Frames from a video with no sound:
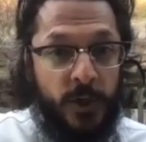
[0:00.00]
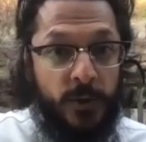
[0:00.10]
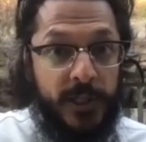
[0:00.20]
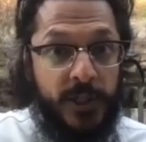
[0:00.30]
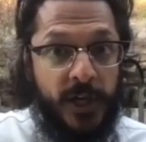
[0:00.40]

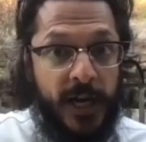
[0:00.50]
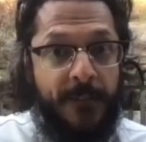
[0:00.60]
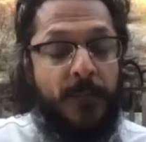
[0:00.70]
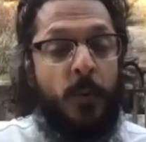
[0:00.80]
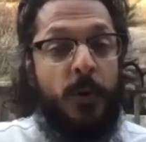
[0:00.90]
Yudhishthira
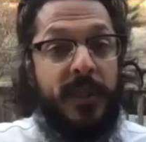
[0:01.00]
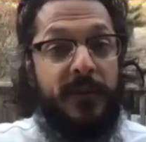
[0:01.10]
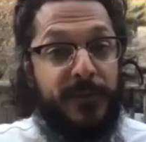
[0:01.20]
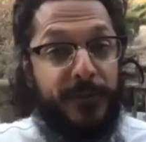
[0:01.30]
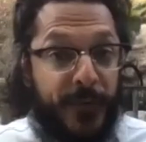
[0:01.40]
or they
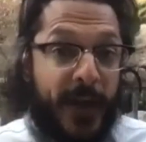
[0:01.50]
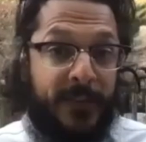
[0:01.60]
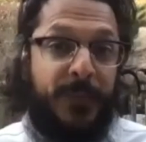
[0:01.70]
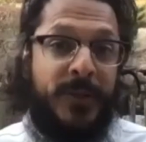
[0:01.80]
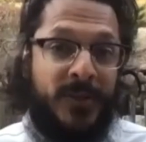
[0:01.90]
have to
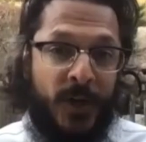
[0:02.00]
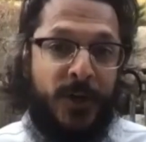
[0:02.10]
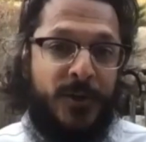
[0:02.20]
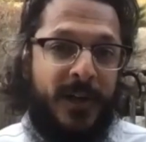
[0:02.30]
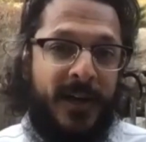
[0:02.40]
fight Prince
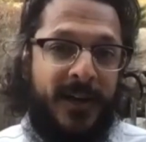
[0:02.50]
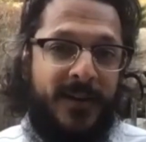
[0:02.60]
Arjuna.